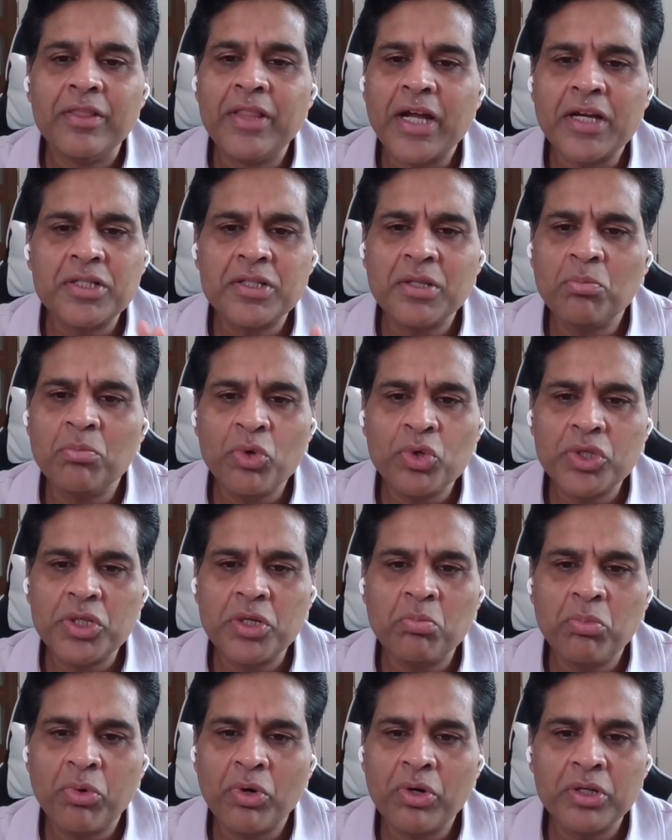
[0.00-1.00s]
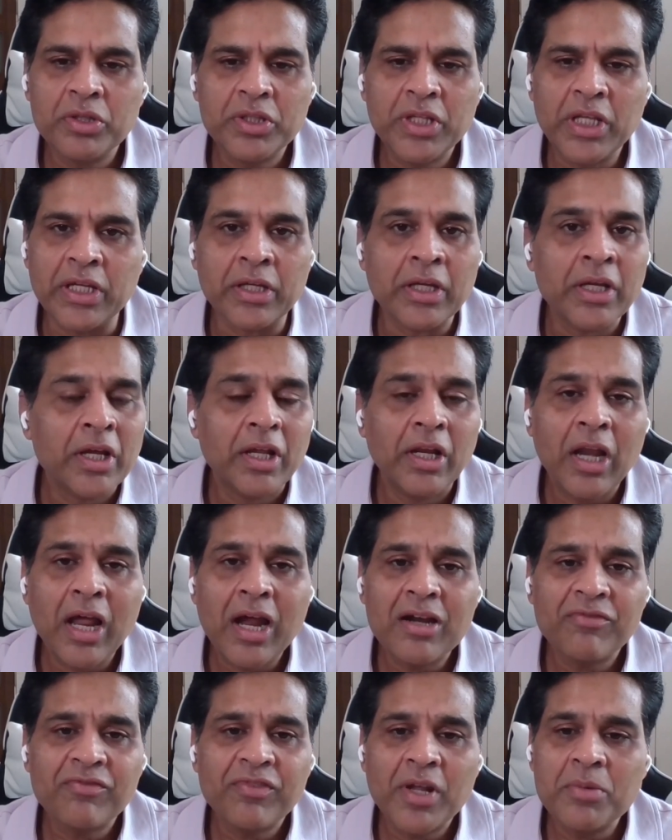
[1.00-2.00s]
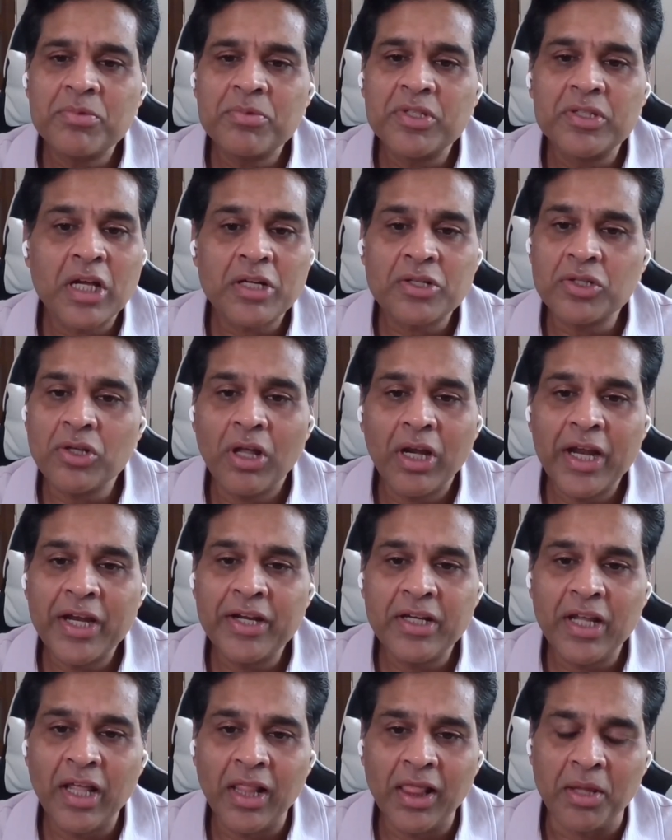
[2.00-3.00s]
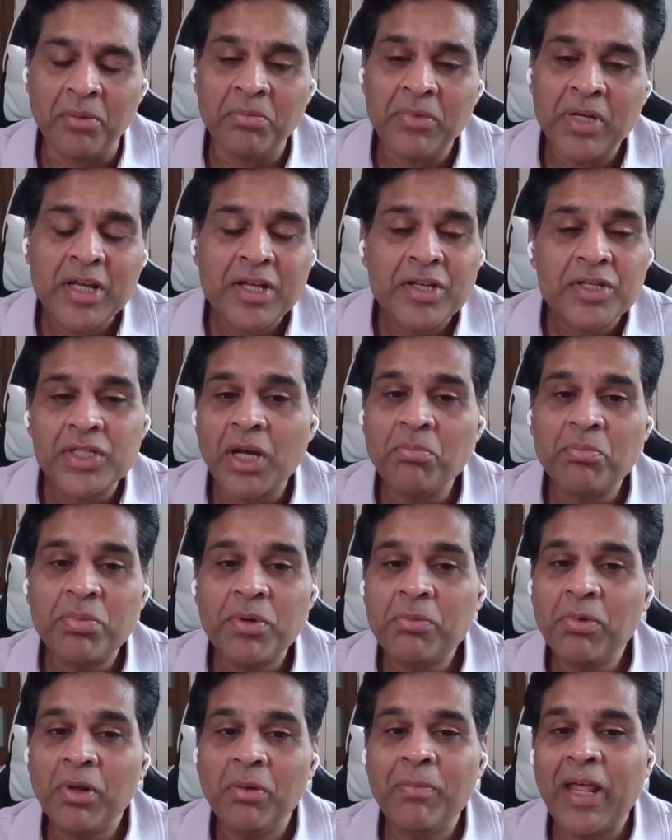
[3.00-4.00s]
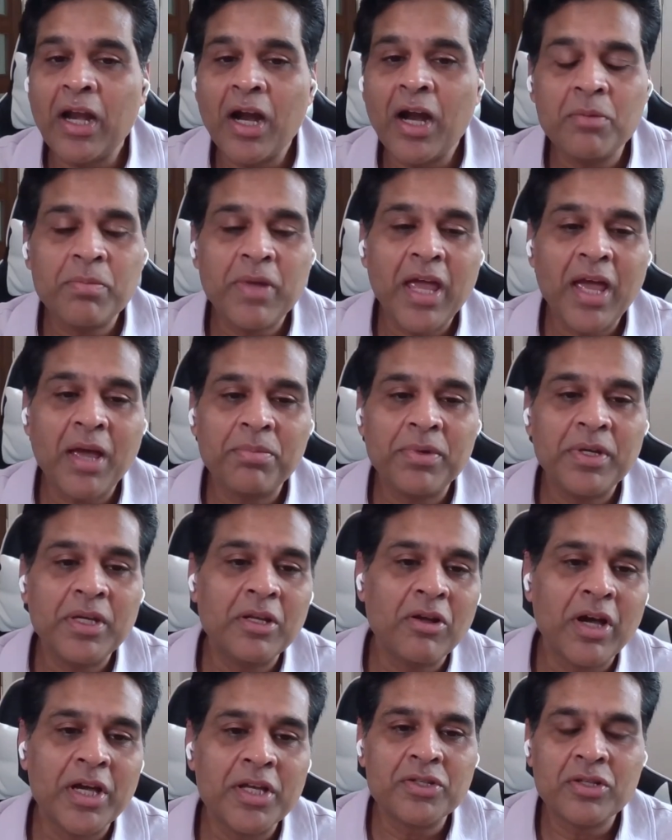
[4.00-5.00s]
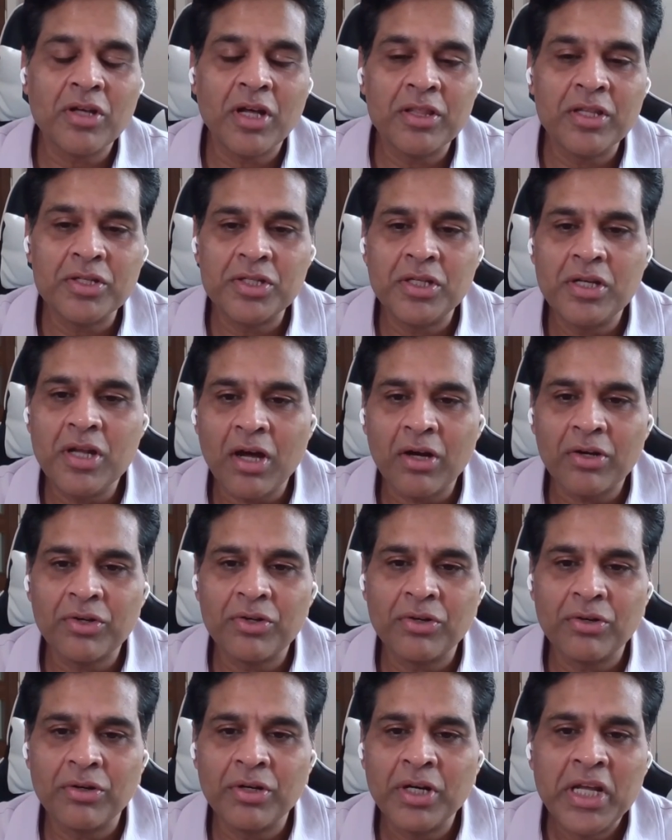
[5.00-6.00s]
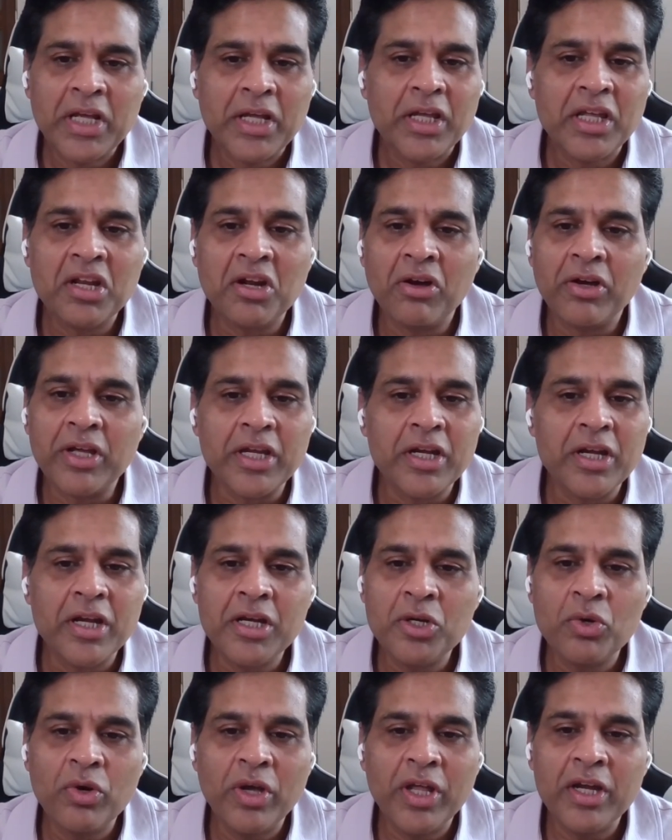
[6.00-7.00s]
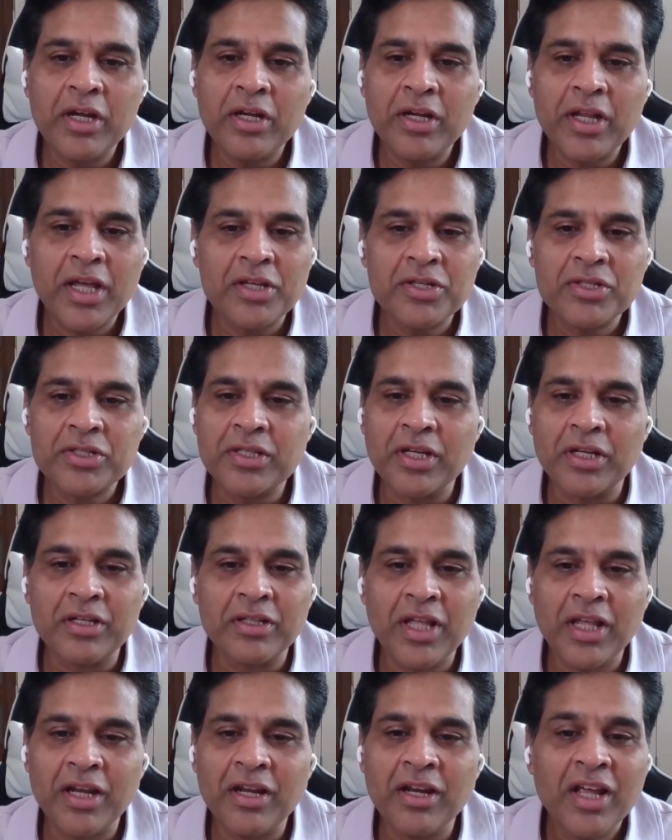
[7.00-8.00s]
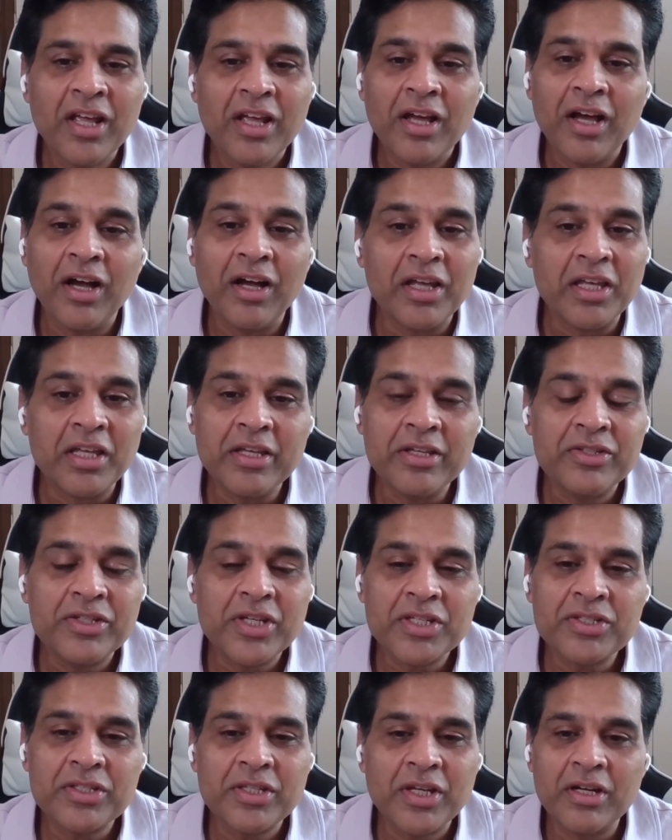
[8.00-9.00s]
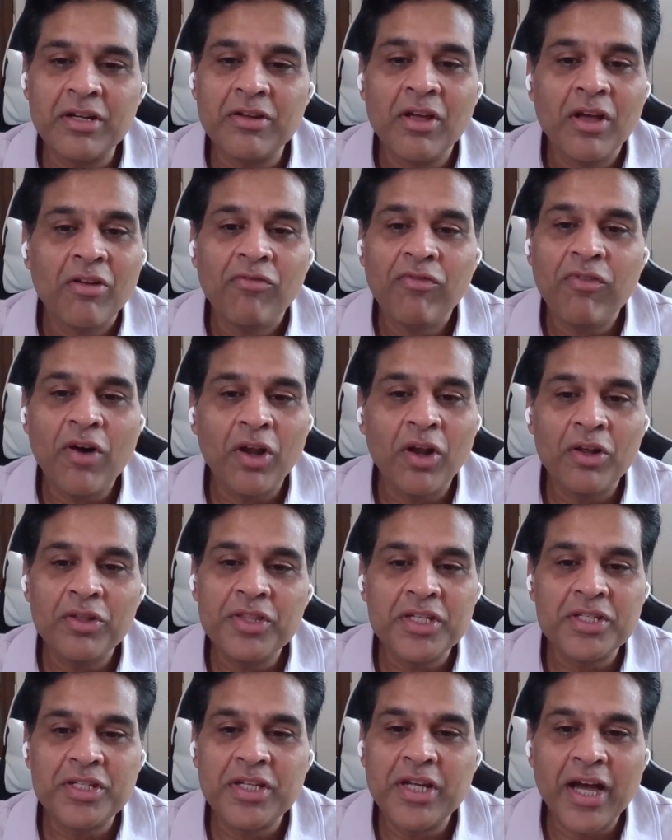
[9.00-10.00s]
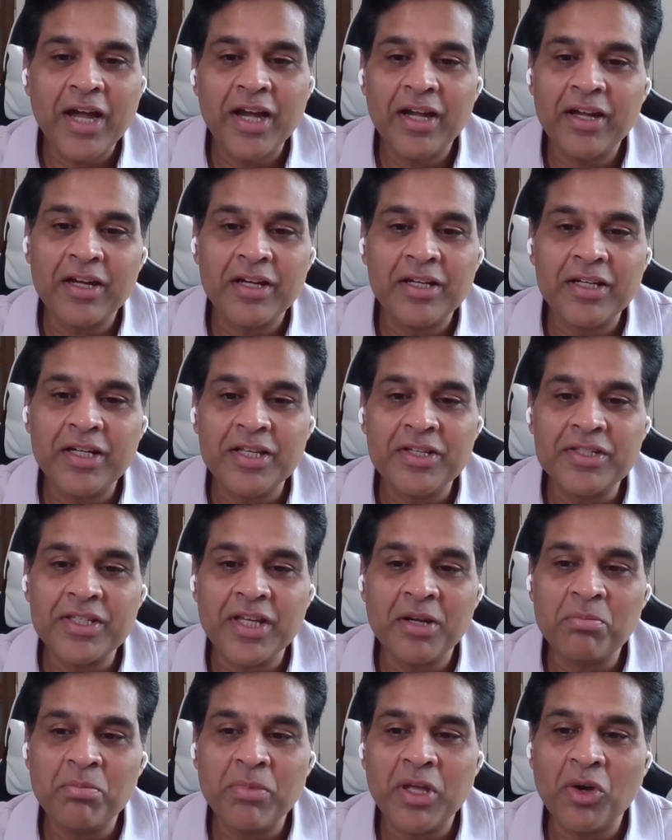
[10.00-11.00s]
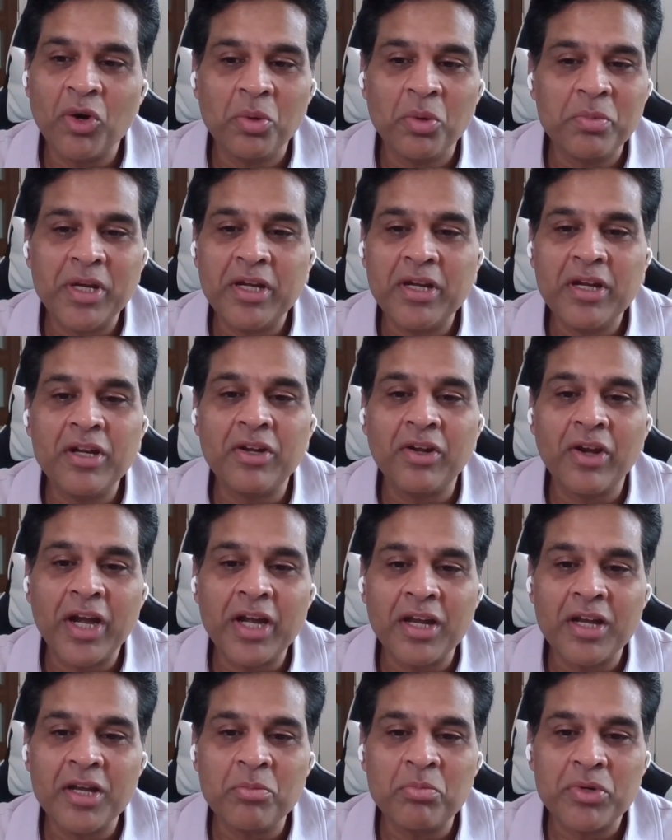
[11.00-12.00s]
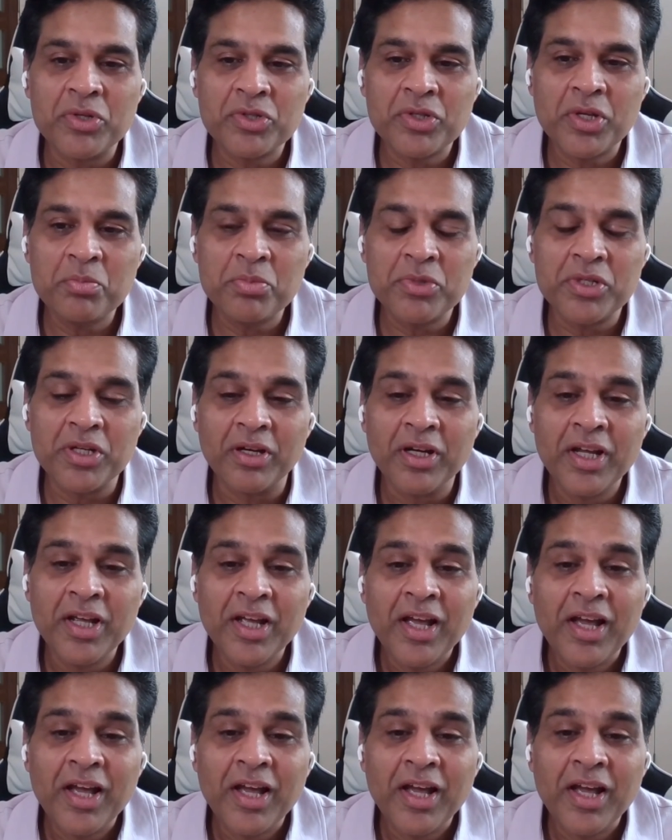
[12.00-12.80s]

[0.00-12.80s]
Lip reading: That's the most important thing. A lot of times, that's all I tell them. Some people may not be happy. saw this doctor, he didn't do any tests, and then he just said, follow this diet, and he sent me home. He didn't write any prescription.